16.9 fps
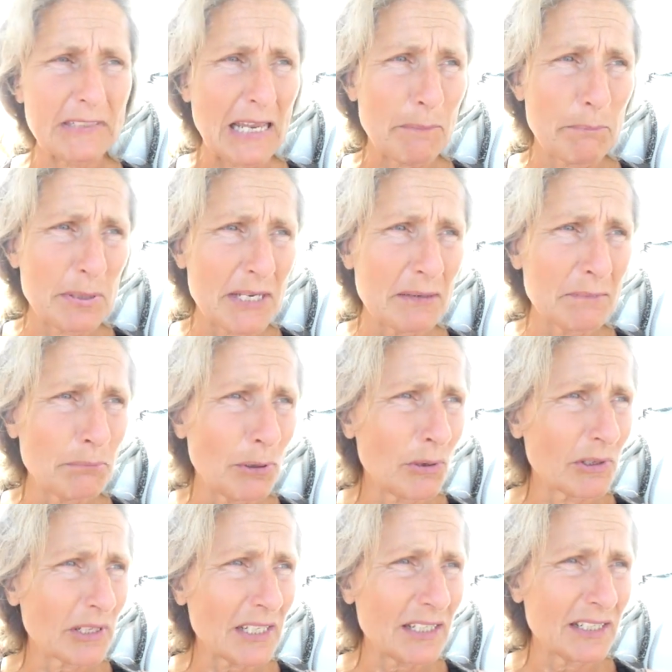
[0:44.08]
being
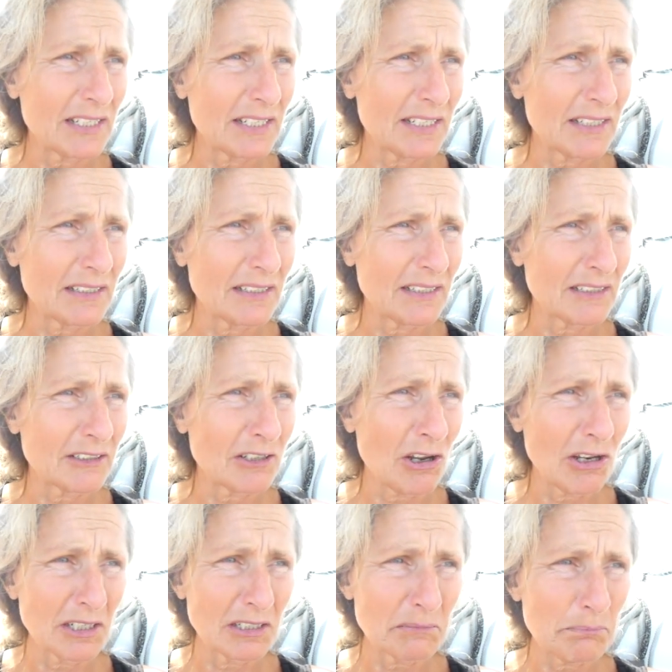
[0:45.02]
bought in
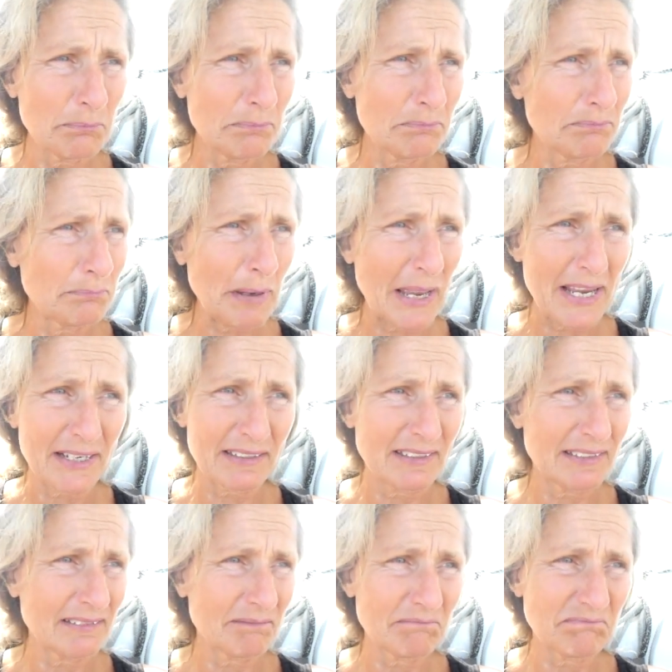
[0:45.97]
Holland back,
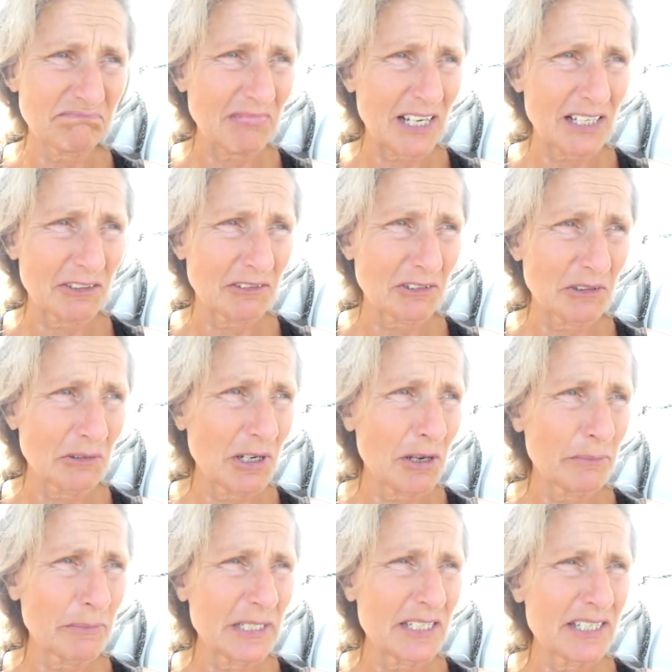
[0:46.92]
I don't know
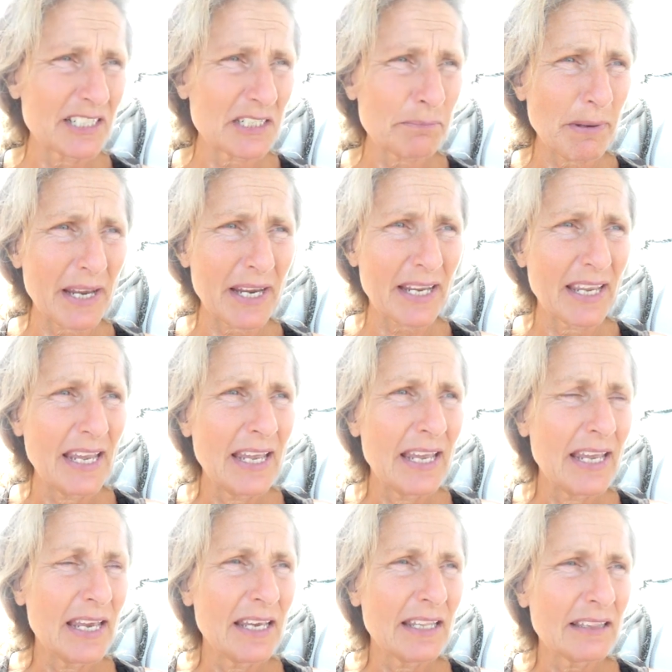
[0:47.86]
how many years back,
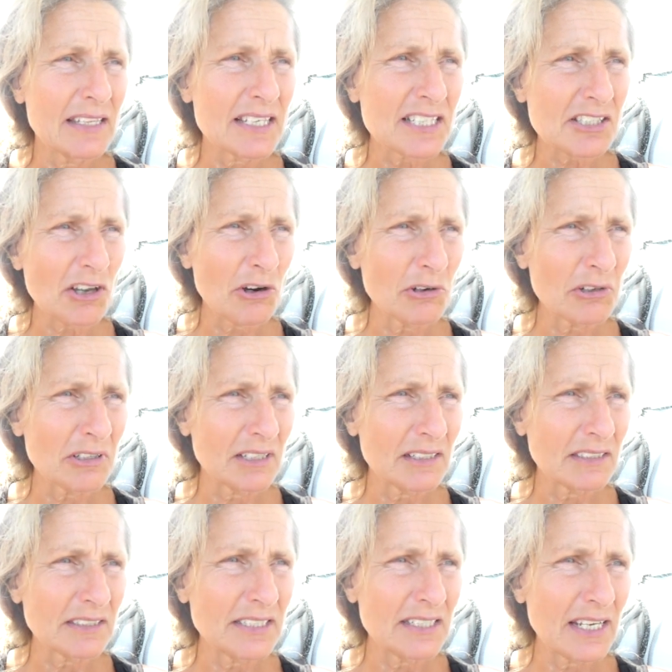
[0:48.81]
this
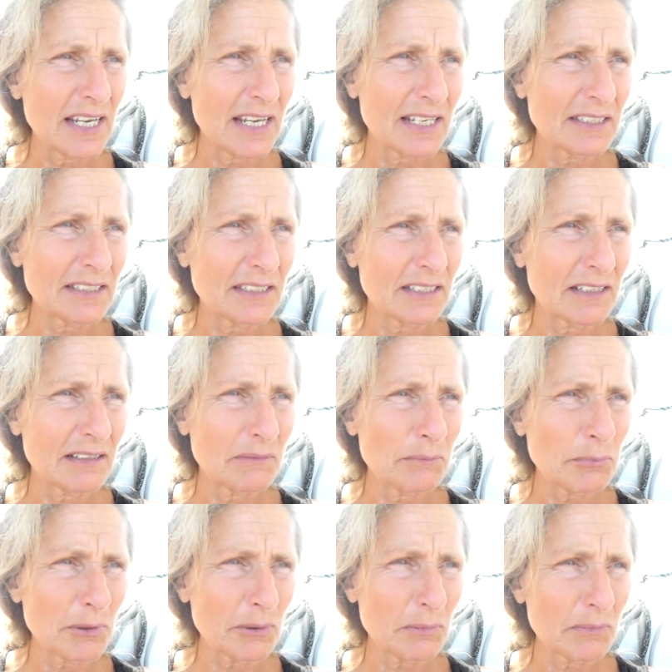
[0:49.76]
owner, he had
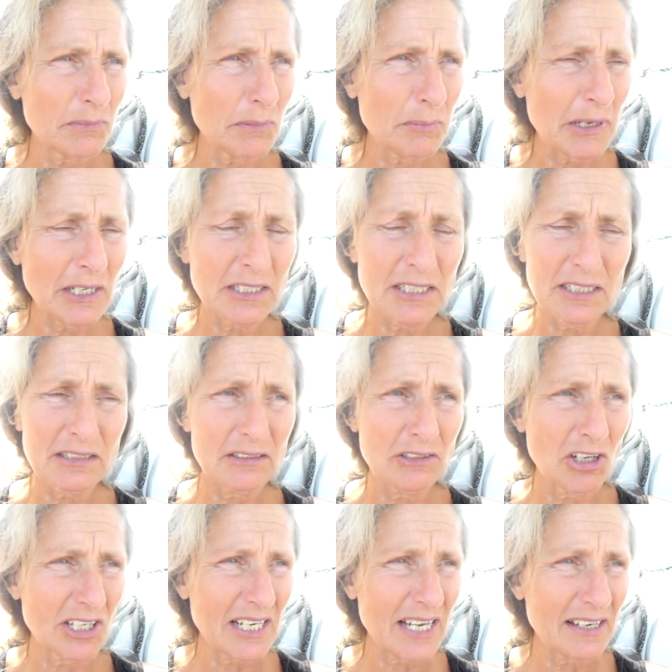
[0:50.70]
apparently
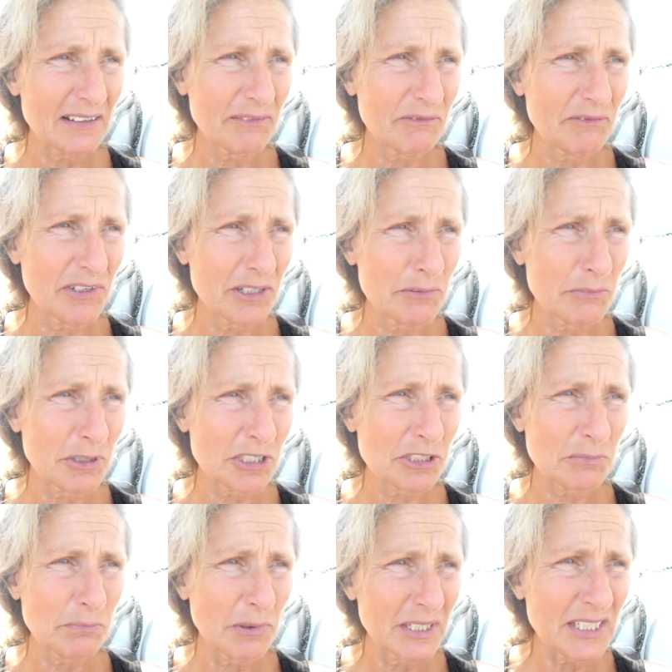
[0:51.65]
not had very
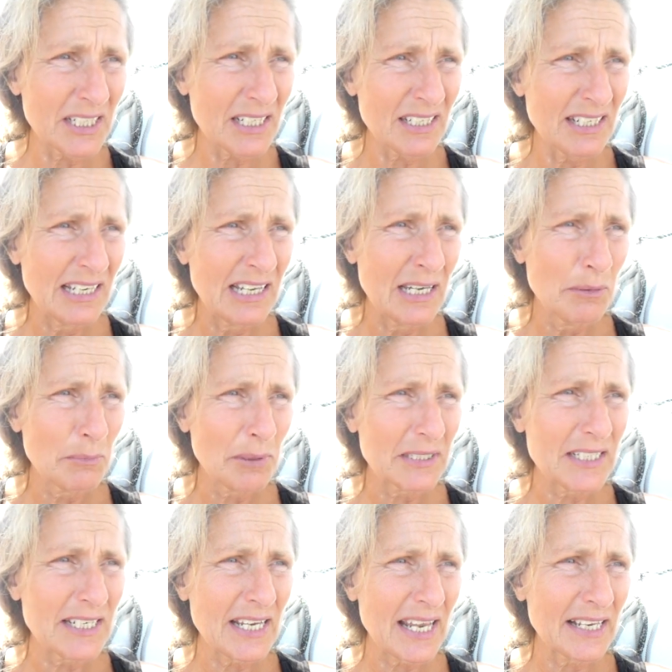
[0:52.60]
much money,
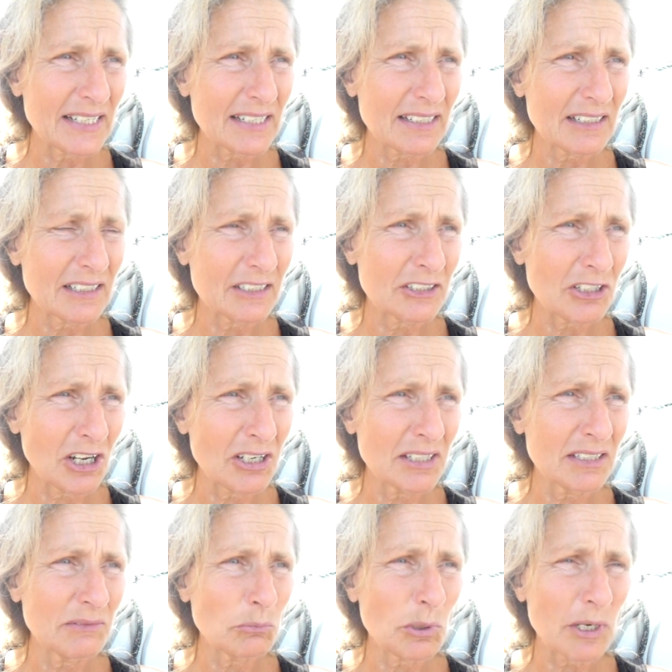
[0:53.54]
but he had
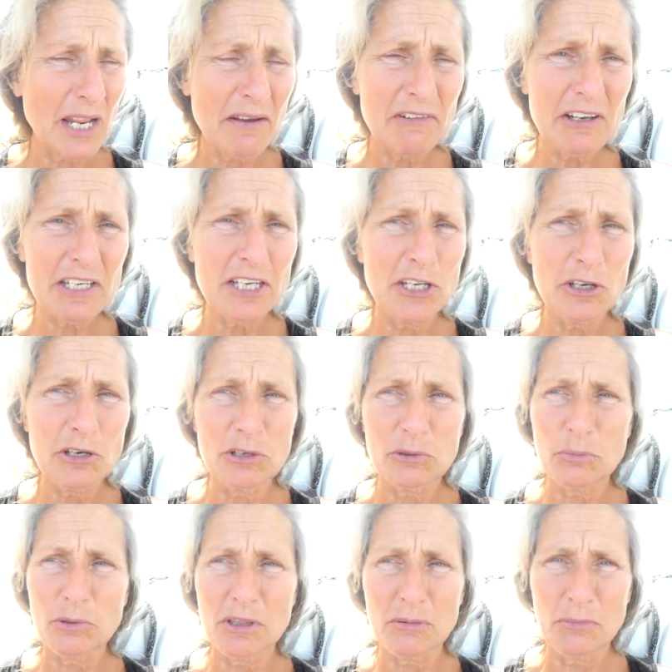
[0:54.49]
done whatever he could
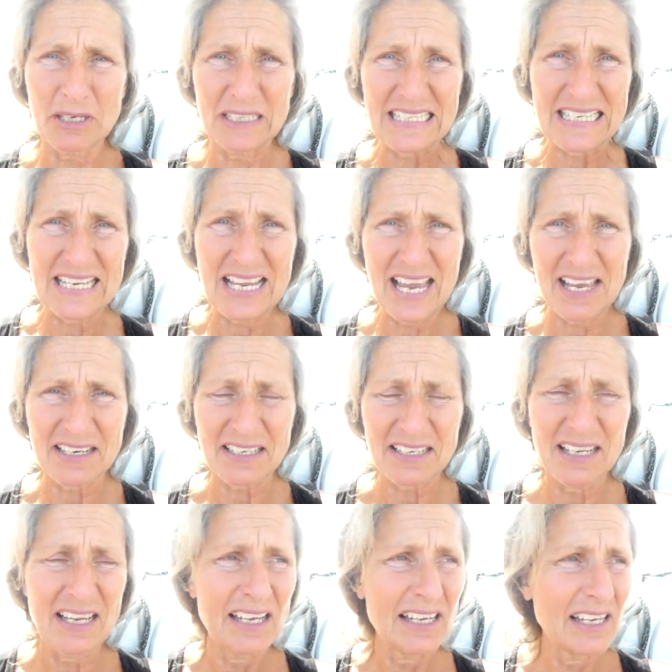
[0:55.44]
with the money he had,
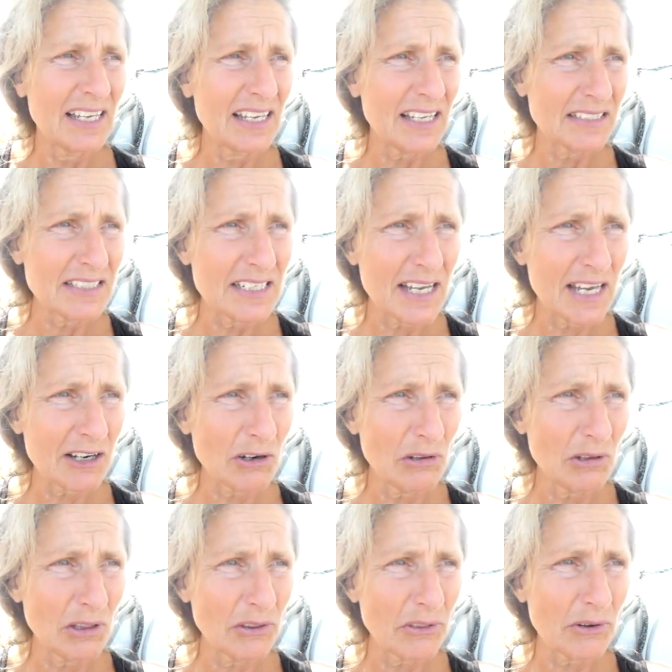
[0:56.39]
and he had
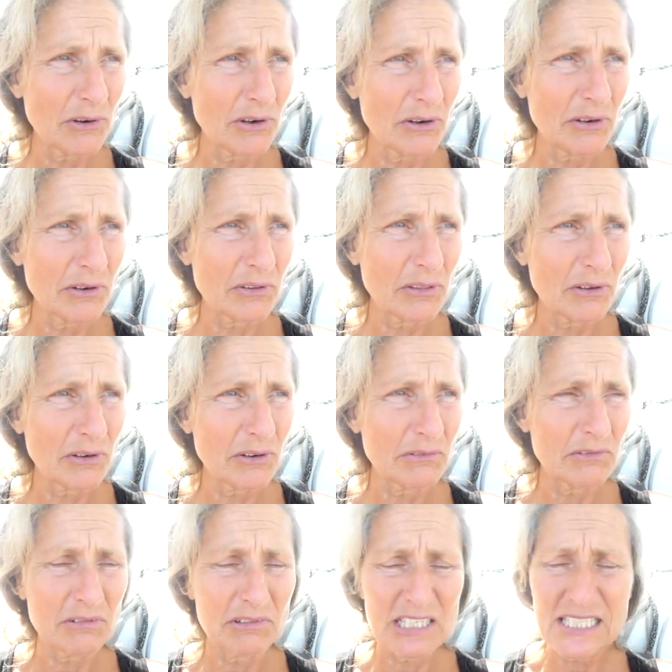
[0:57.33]
all
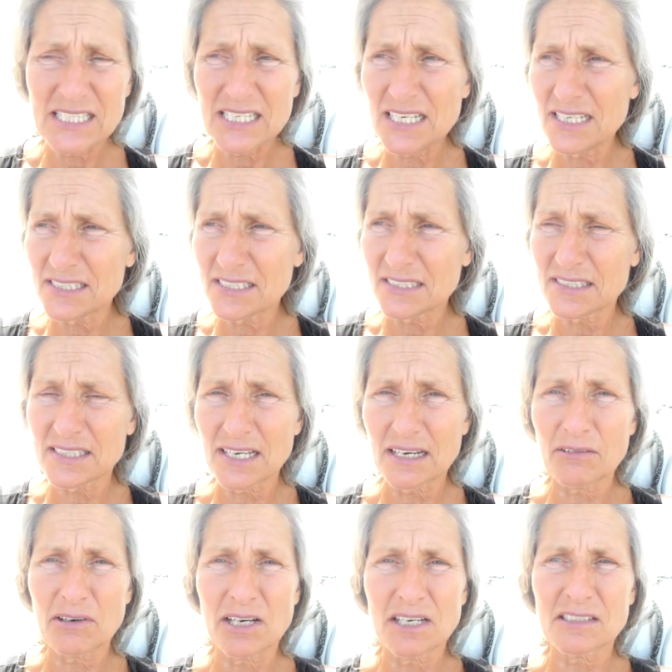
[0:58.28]
the receipts,
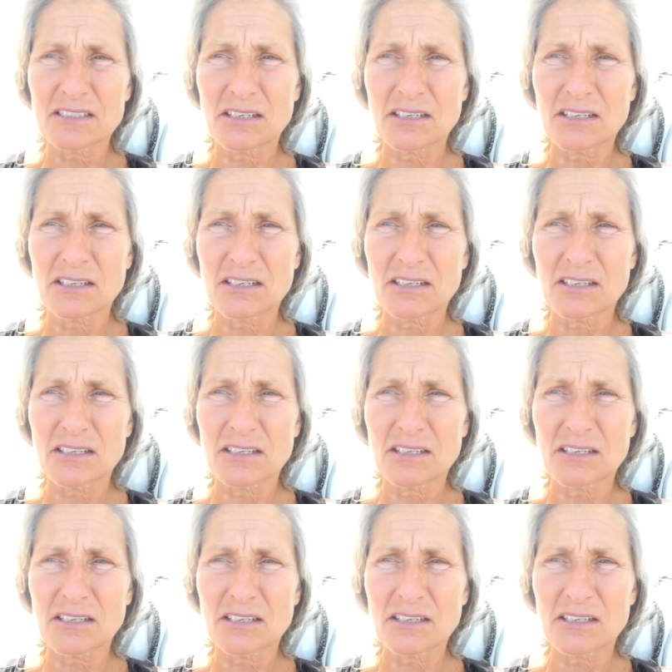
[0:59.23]
etc.